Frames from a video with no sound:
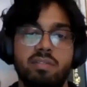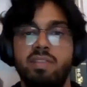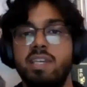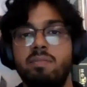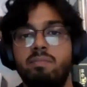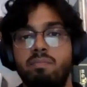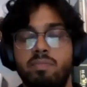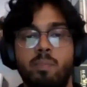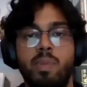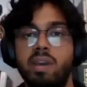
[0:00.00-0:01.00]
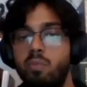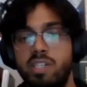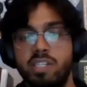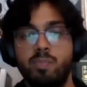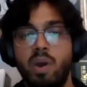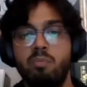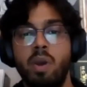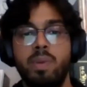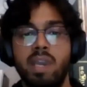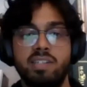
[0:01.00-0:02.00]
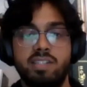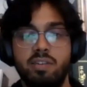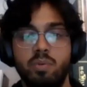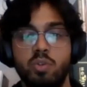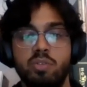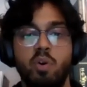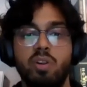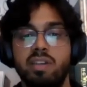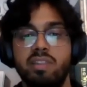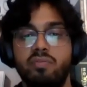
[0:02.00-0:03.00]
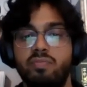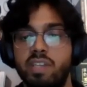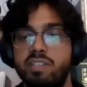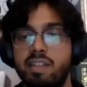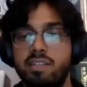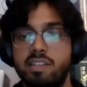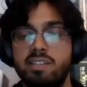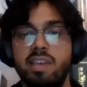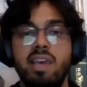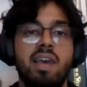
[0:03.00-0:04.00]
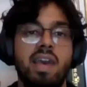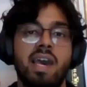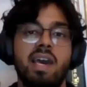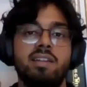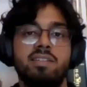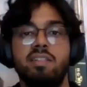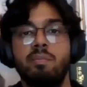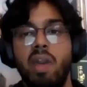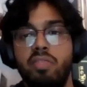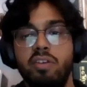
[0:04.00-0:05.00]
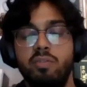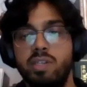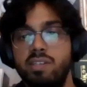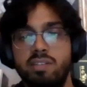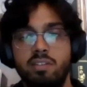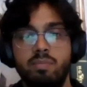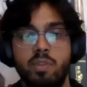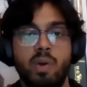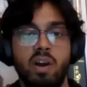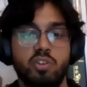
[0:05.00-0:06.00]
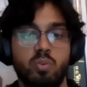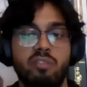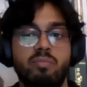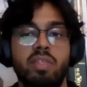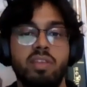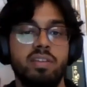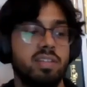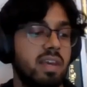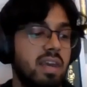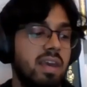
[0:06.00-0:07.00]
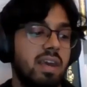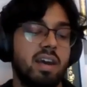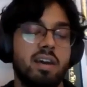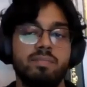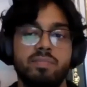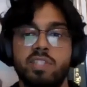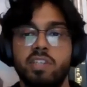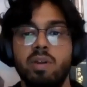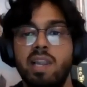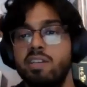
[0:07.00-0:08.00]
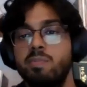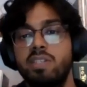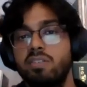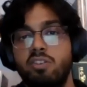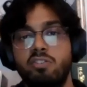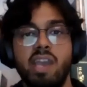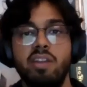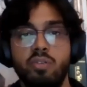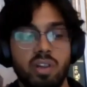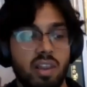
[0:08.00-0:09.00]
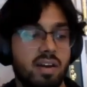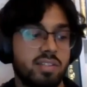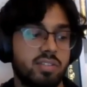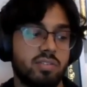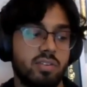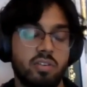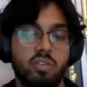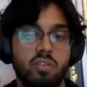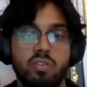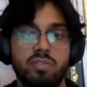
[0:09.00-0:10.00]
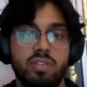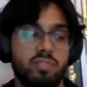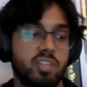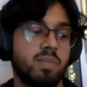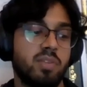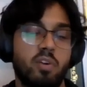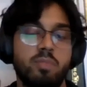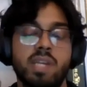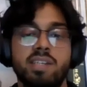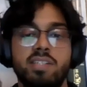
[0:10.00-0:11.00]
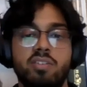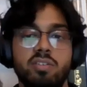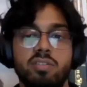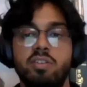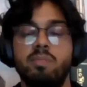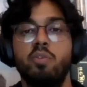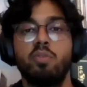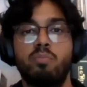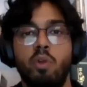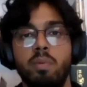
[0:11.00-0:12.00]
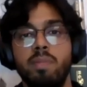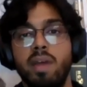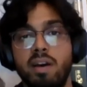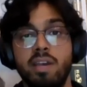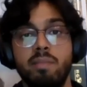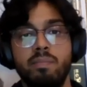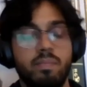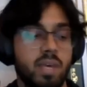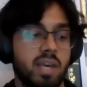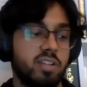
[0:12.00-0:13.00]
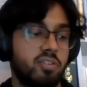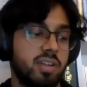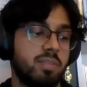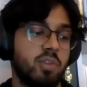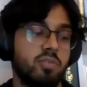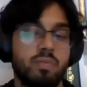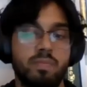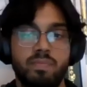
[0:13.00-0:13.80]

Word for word: the bit which is part of my PhD, which was modeling the sensors, and the method, which is the partial wave method. So it allows me to create a new class or different types of objects to model the problem that I am trying to model.